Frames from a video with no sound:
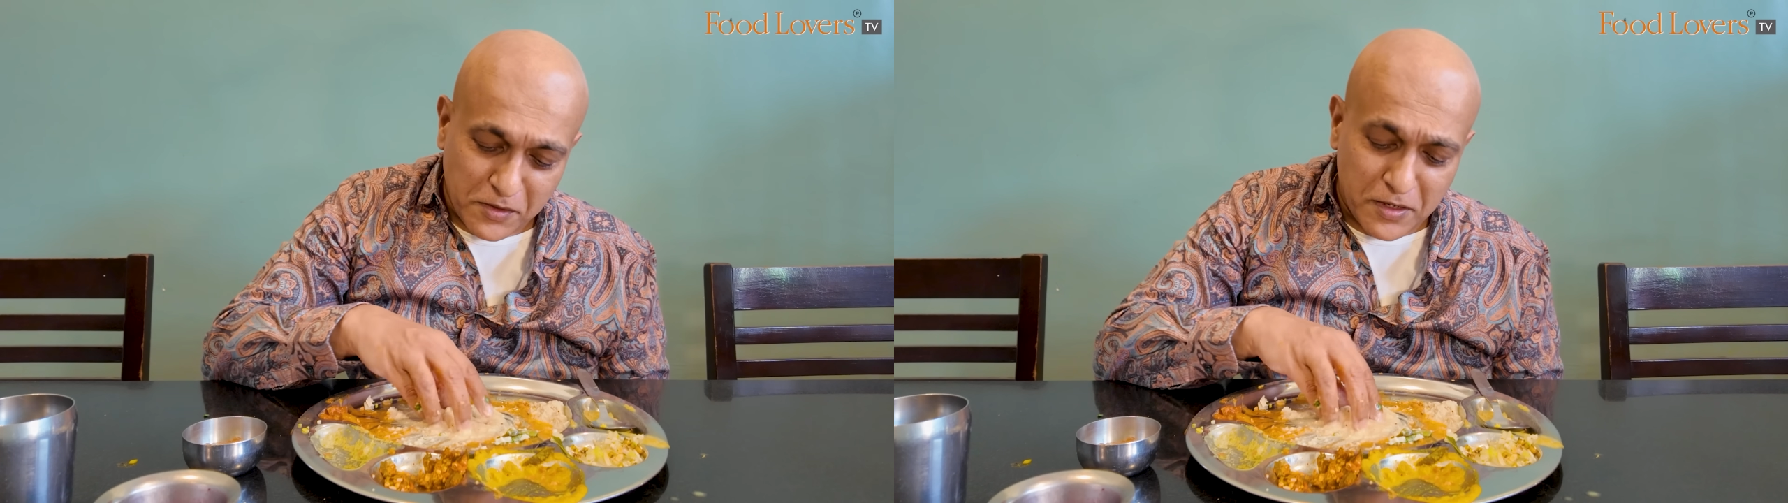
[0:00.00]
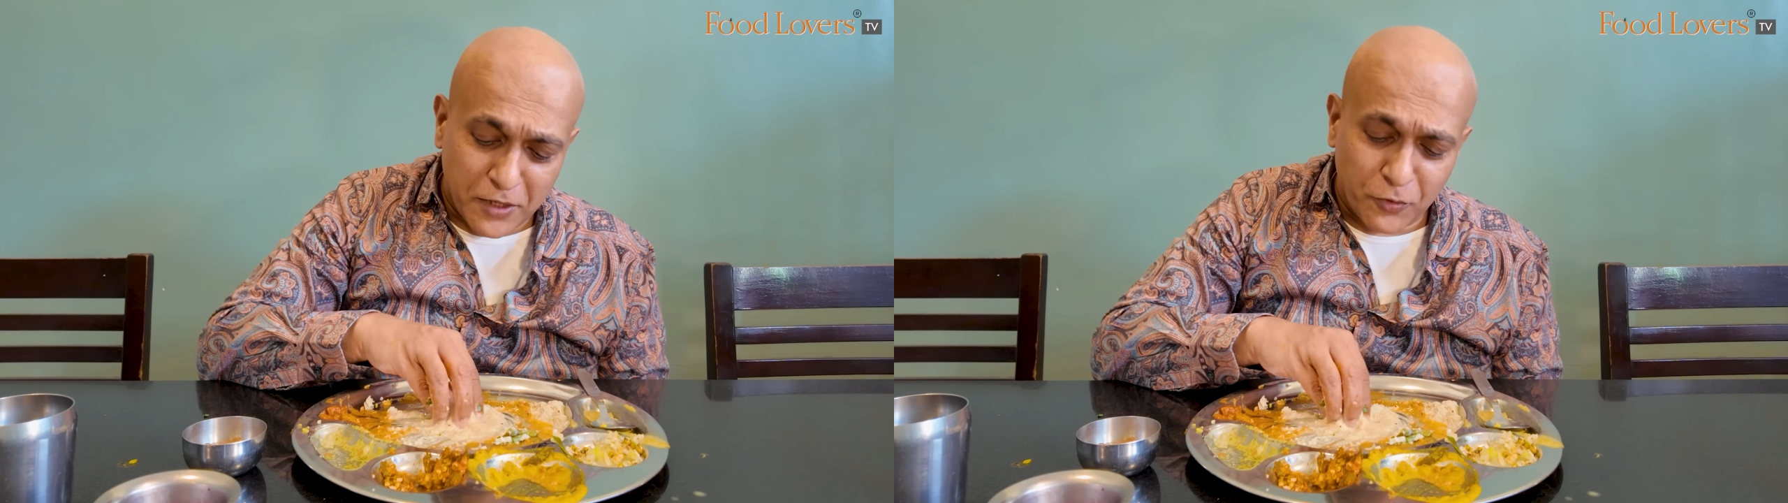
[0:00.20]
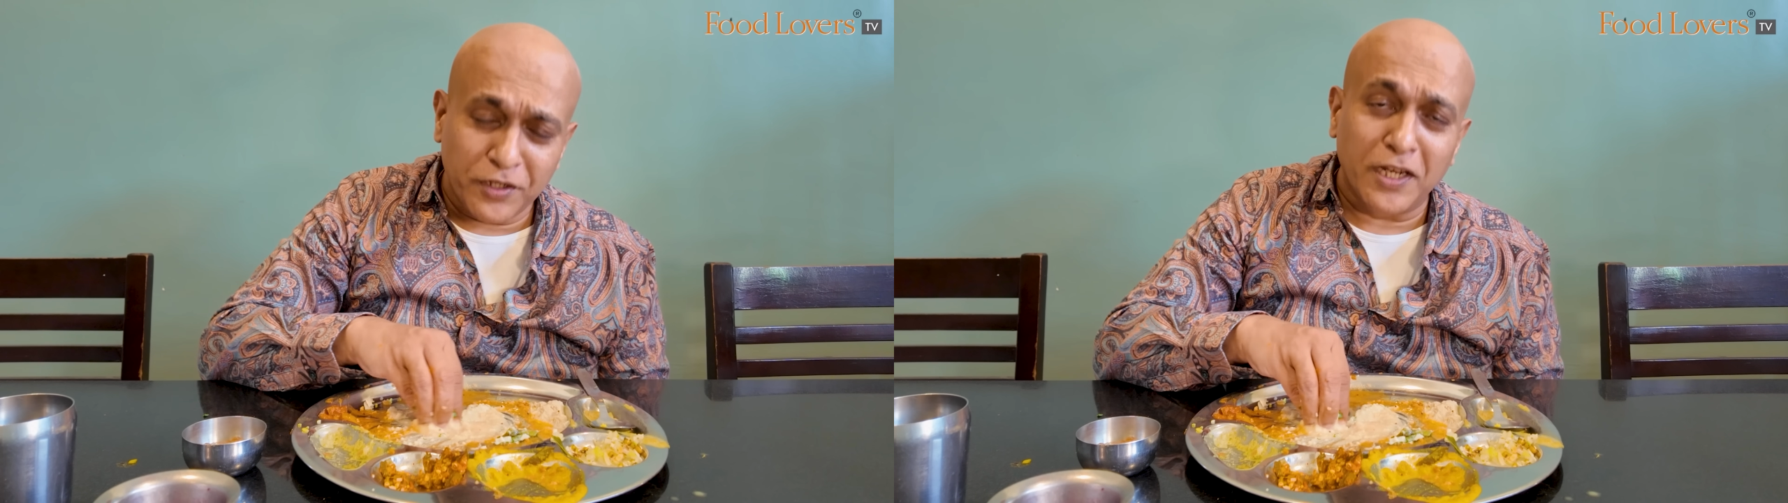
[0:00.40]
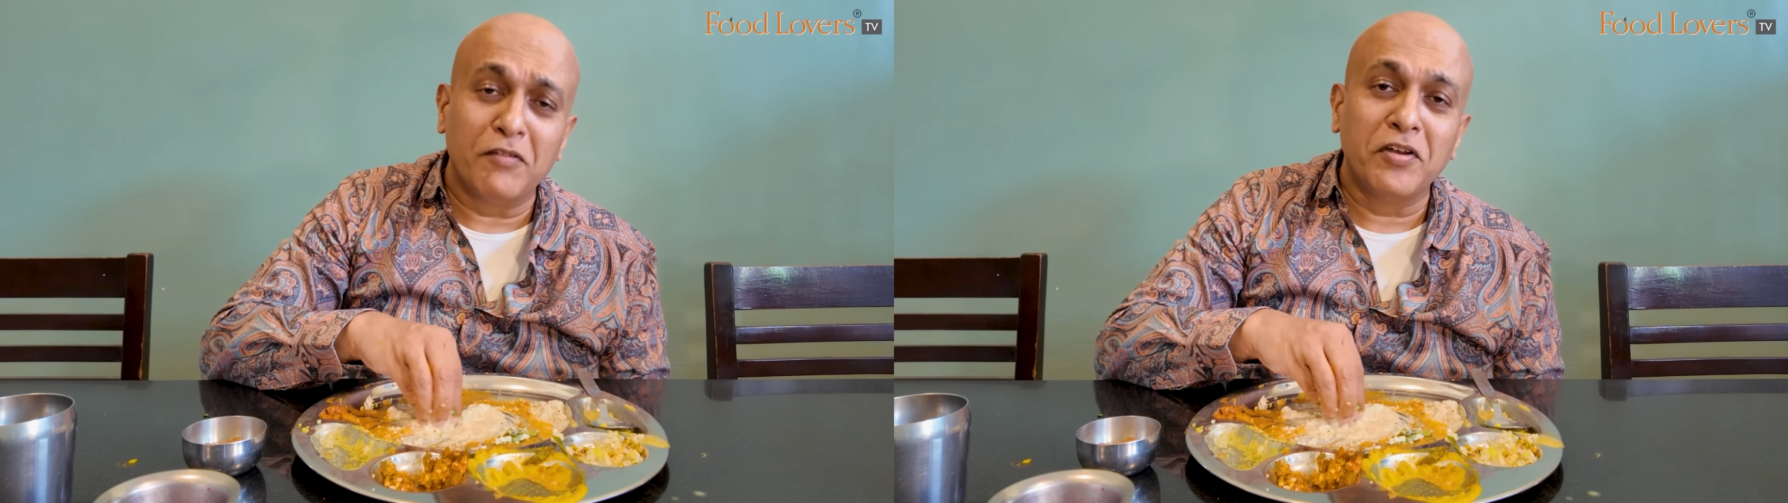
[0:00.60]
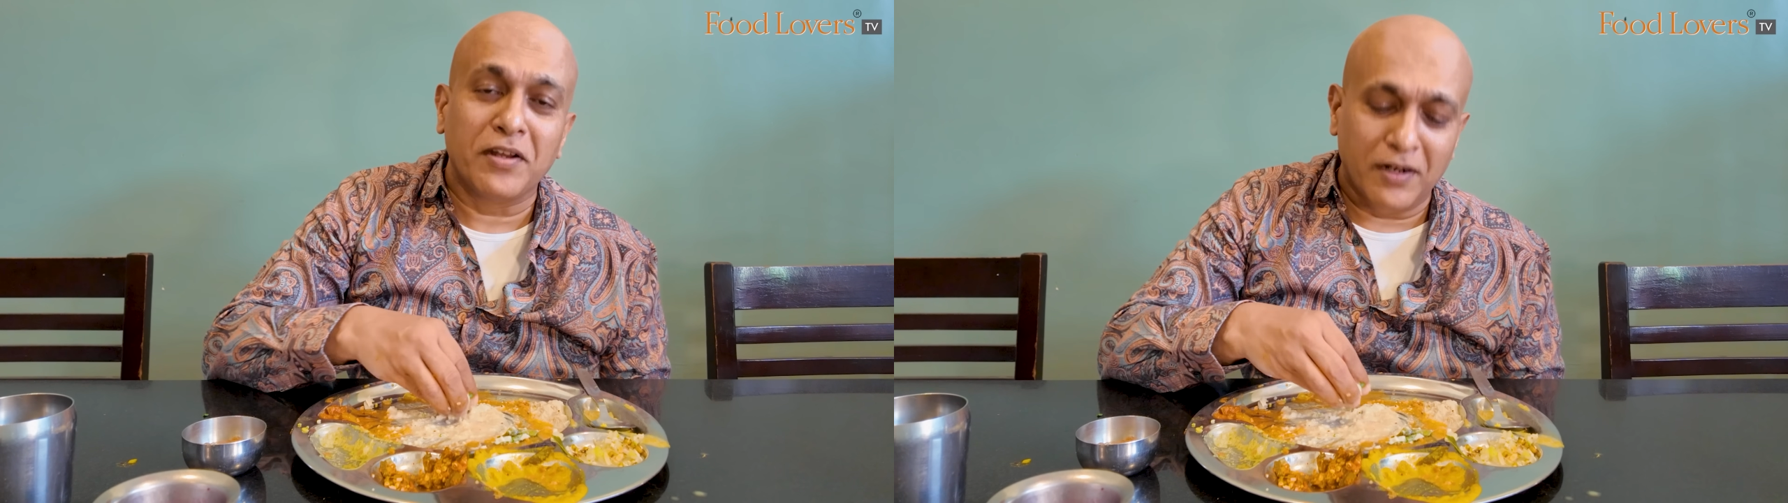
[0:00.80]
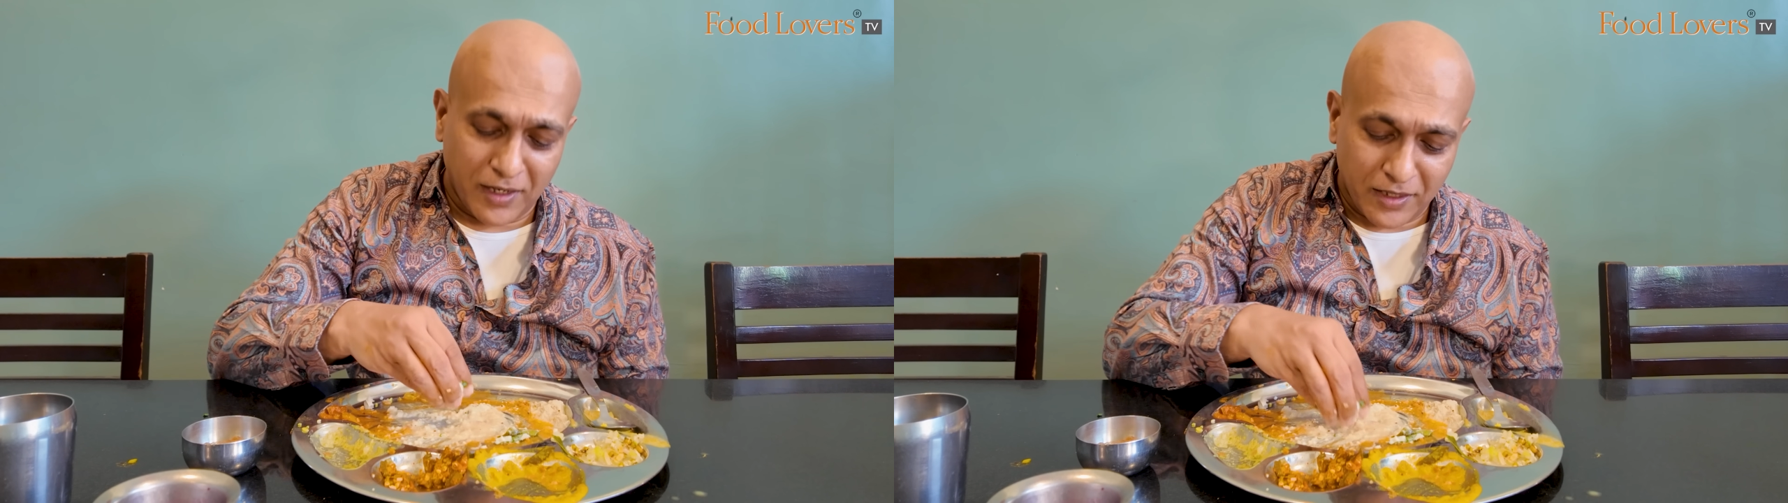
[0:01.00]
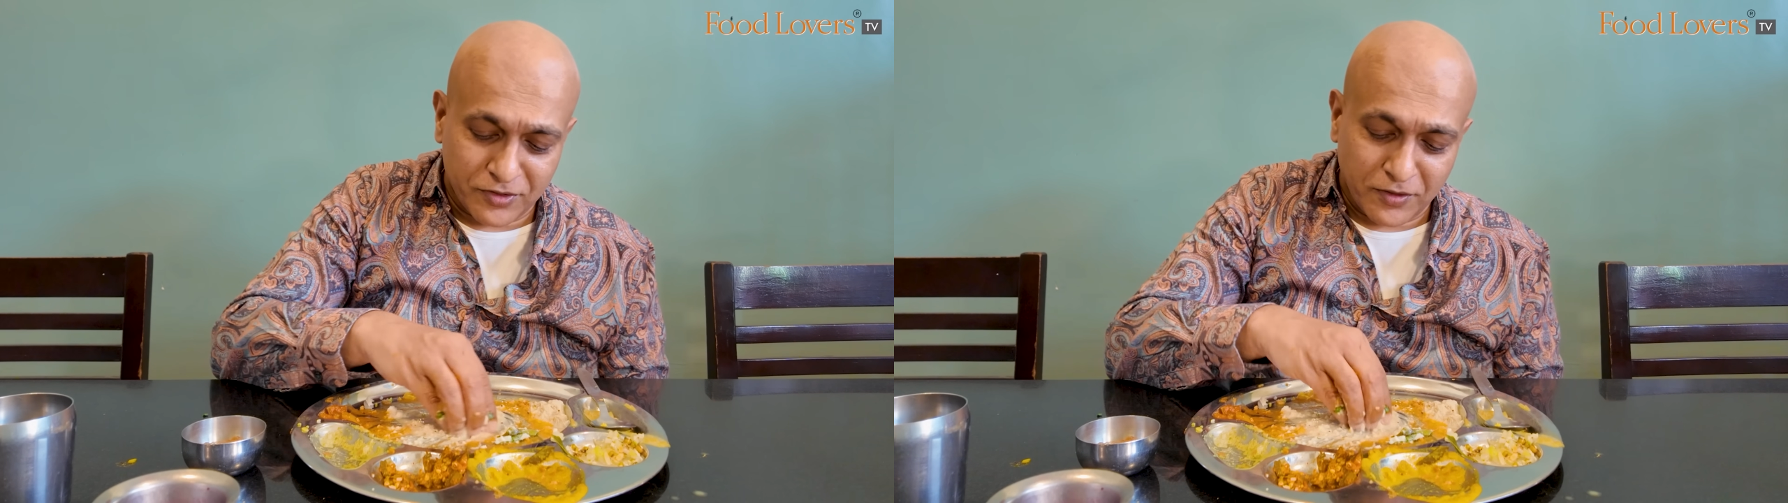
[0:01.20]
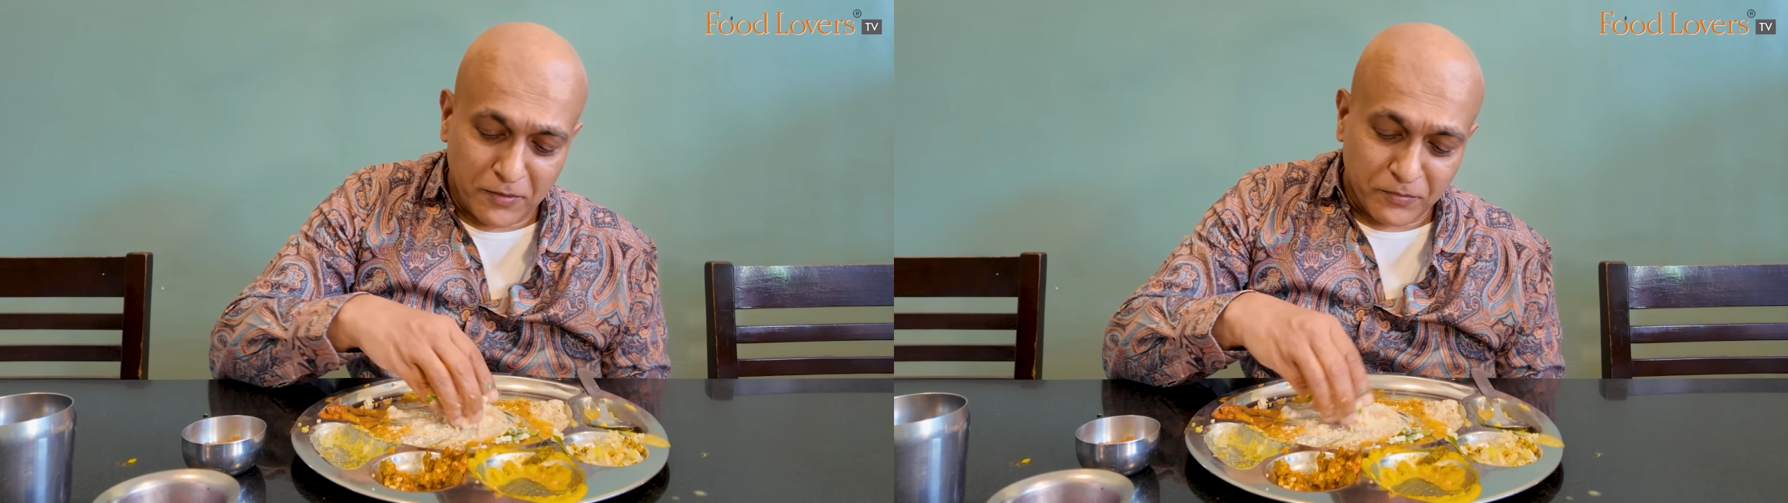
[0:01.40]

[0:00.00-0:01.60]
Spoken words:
I don't think I ever realized